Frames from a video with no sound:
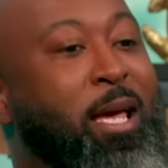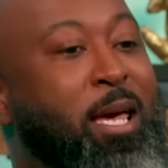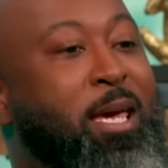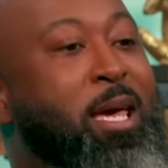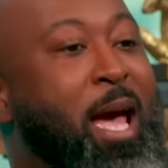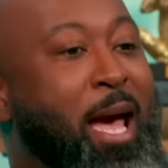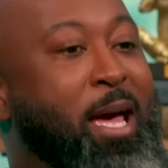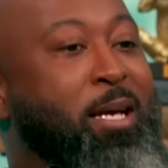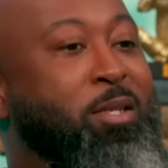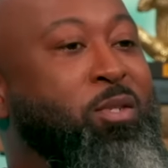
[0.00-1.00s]
He
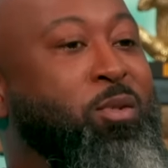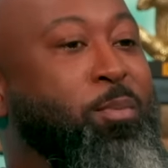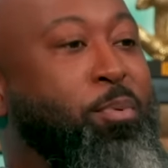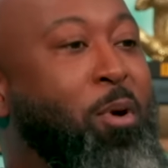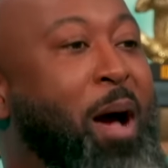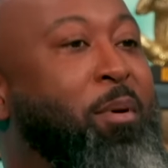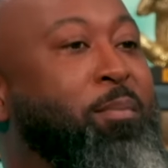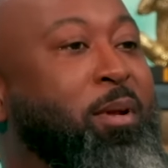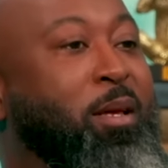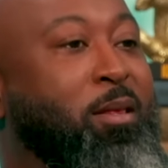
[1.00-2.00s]
has
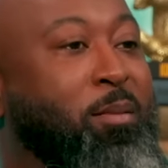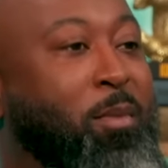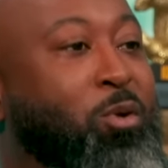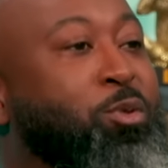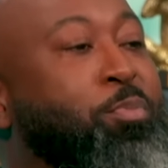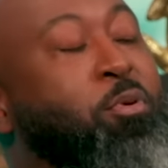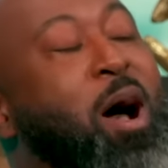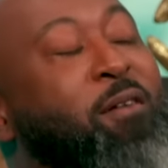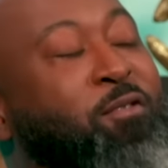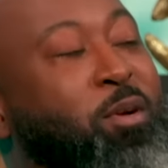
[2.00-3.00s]
probably the most
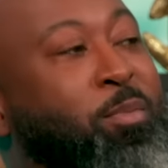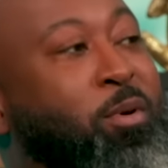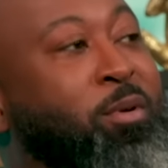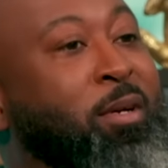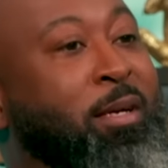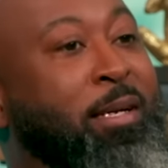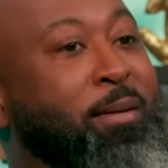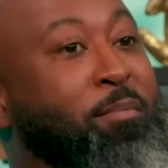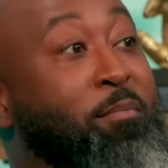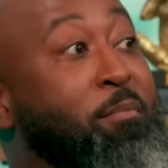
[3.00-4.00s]
profitable
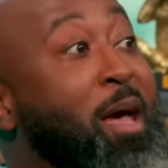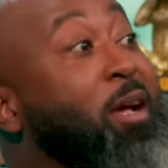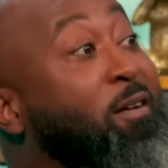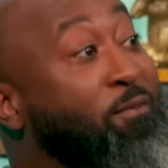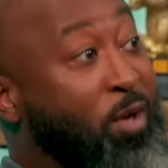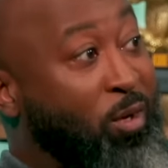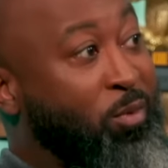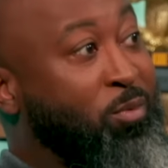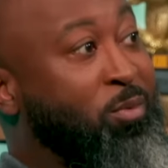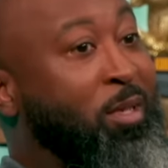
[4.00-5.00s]

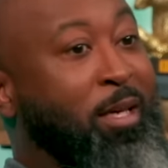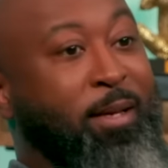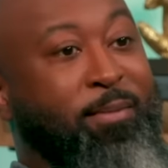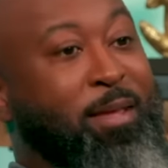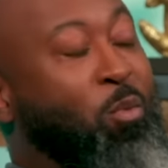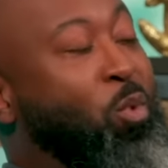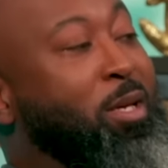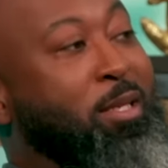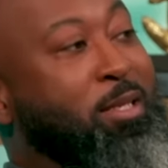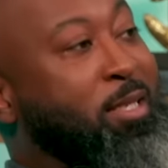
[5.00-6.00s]
megaphone that we
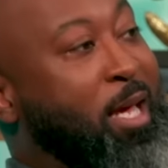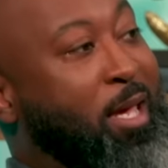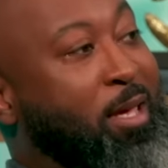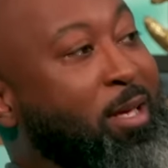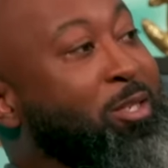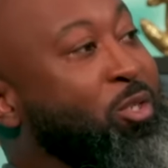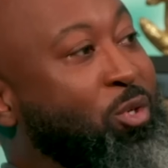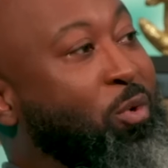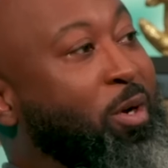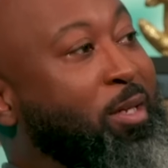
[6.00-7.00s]
could say
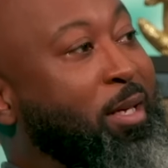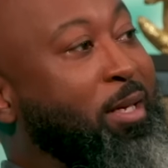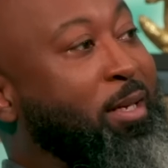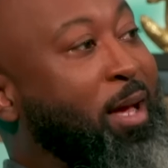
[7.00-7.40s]
historically.